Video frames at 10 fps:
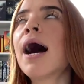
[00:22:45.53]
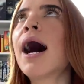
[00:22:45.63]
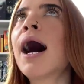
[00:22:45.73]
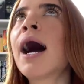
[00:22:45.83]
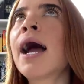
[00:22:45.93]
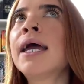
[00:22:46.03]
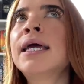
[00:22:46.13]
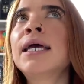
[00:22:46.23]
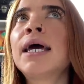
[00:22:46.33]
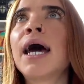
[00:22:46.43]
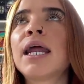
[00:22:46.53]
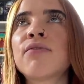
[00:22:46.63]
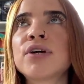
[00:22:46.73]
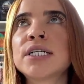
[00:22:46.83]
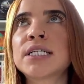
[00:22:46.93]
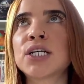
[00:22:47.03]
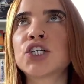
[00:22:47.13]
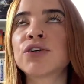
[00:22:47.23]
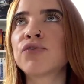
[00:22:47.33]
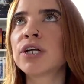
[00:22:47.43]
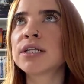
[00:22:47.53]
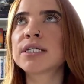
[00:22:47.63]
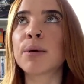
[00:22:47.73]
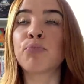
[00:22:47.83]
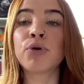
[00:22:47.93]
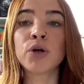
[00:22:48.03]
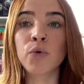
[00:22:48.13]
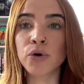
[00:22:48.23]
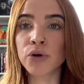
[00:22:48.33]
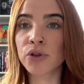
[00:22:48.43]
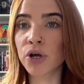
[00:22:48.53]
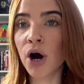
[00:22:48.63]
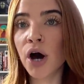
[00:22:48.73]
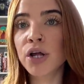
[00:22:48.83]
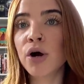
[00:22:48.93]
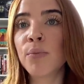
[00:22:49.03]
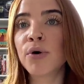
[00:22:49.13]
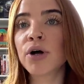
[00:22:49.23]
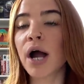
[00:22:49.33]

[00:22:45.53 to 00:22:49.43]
I had every intention of reading this. I pre-ordered the audiobook.